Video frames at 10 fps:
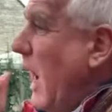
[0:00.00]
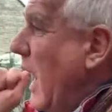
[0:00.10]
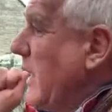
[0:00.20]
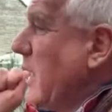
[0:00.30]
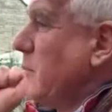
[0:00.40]

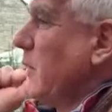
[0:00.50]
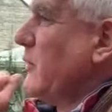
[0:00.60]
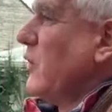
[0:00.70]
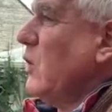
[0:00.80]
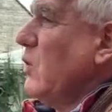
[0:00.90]
And number
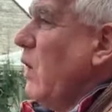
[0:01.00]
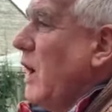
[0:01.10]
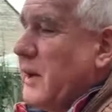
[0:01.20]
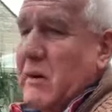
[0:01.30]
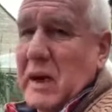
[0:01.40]
two, I
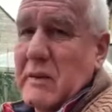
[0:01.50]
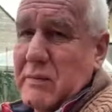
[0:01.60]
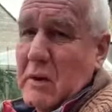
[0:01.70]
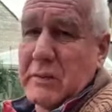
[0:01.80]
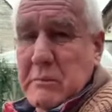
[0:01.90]
don't get
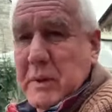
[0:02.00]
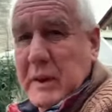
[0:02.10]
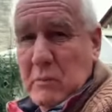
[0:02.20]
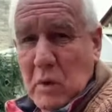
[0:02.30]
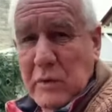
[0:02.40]
involved in
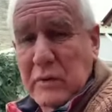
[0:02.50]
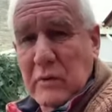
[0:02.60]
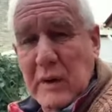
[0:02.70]
bidding wars.